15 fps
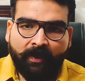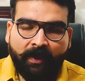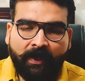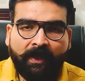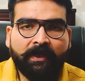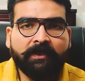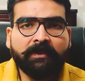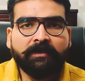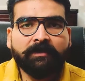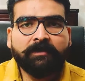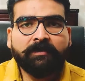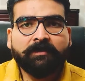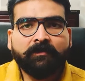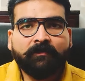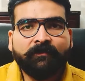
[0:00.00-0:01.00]
and
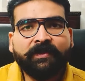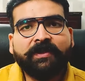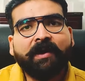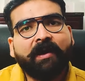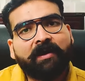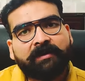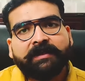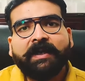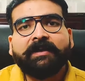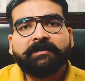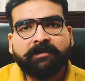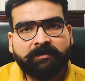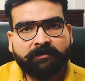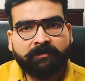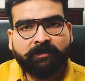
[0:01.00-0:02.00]
we are
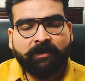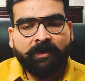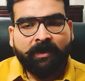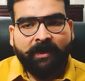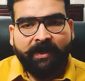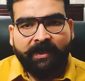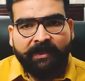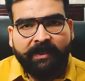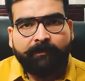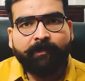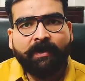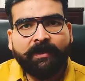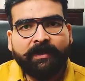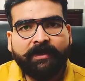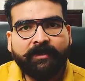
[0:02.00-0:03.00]
that.
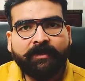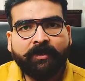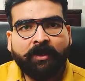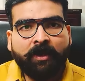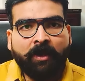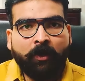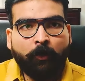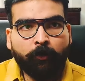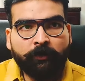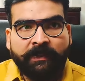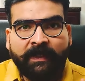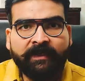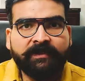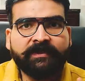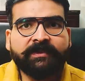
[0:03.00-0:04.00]
Anybody who
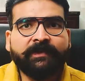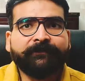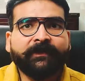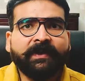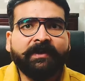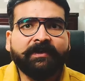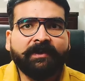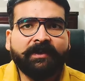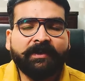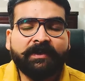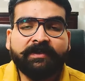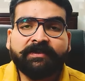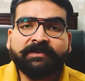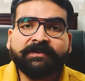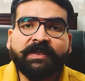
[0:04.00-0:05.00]
thinks differently
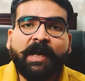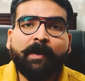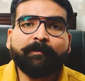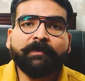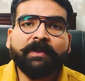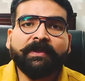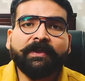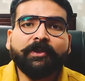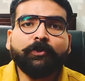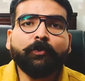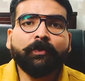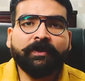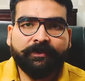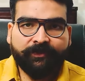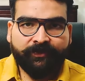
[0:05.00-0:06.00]
is trapped in
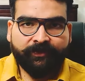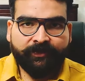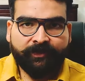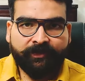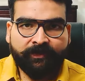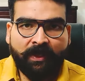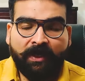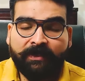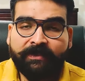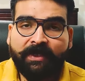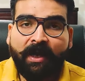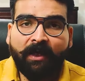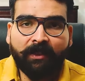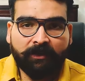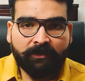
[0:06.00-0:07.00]
ignorance,
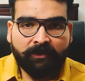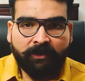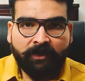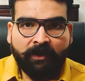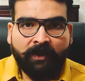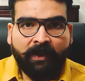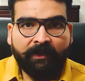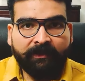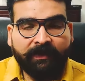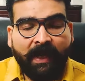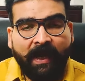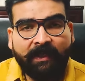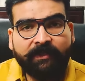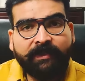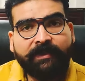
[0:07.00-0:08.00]
ajnana, and
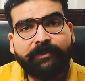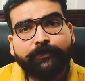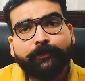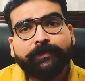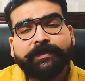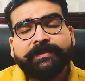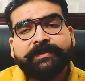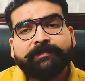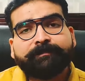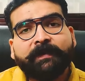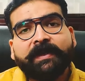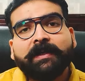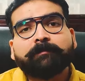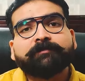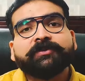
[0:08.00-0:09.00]
that ignorance
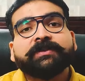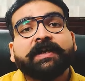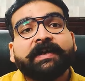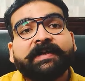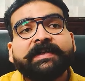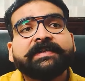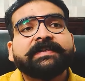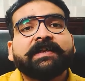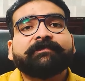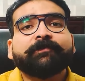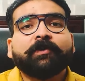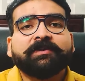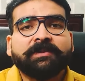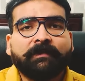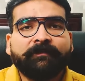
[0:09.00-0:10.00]
becomes the reason
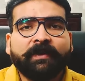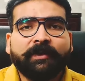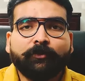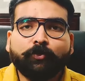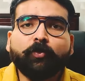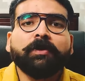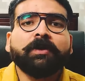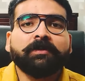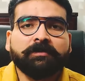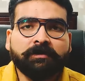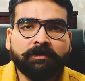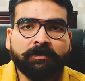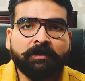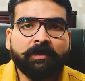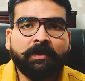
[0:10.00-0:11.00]
for suffering, dukkha.
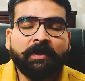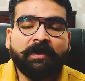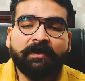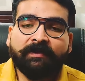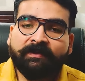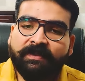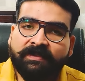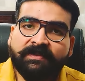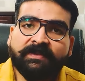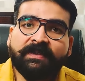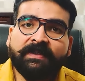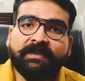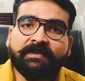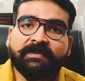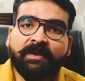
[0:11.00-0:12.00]
This
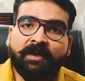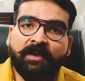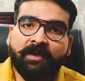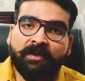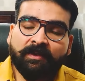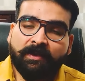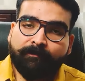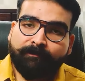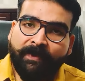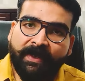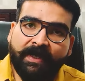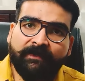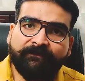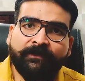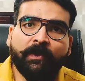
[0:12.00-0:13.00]
is the
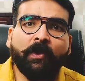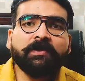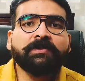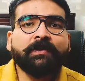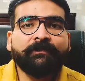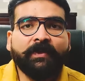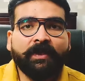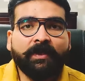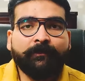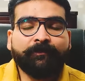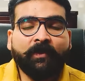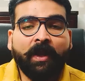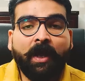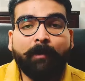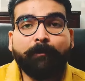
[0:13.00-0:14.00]
main philosophy
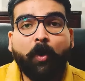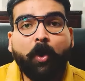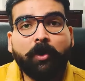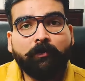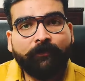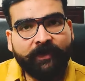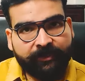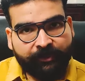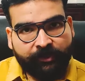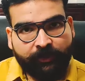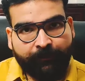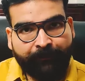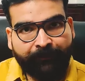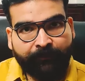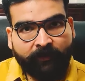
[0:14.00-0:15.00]
upon which